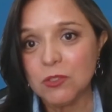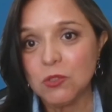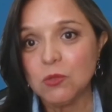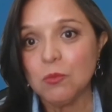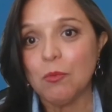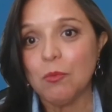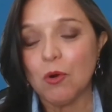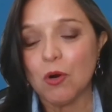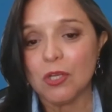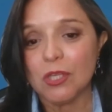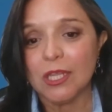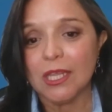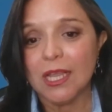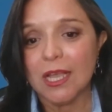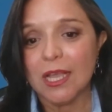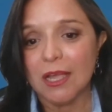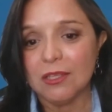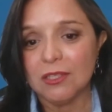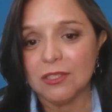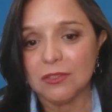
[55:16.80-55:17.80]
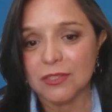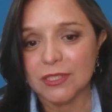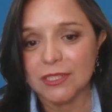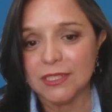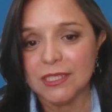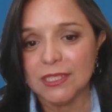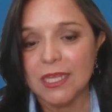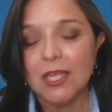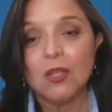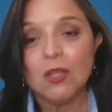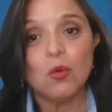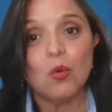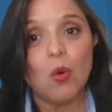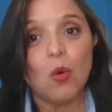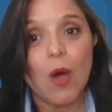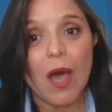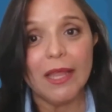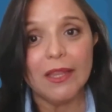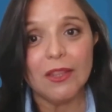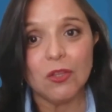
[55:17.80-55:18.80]
supporting countries
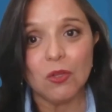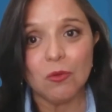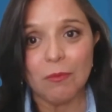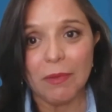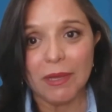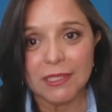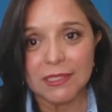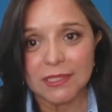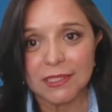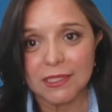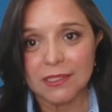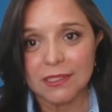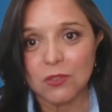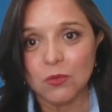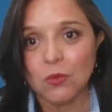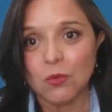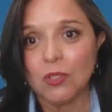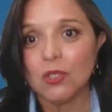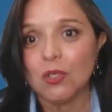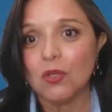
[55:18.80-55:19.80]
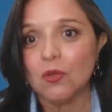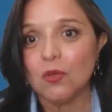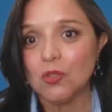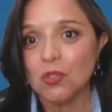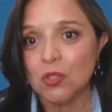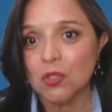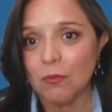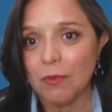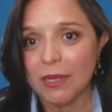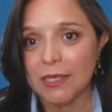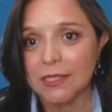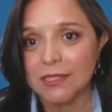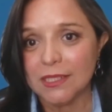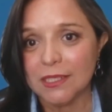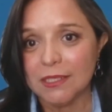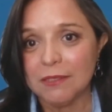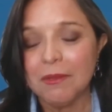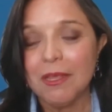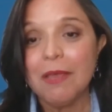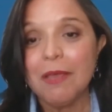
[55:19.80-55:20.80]
to add new vaccine, to introduce new
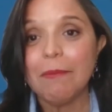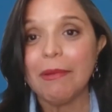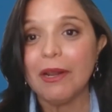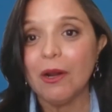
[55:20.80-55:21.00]
vaccine,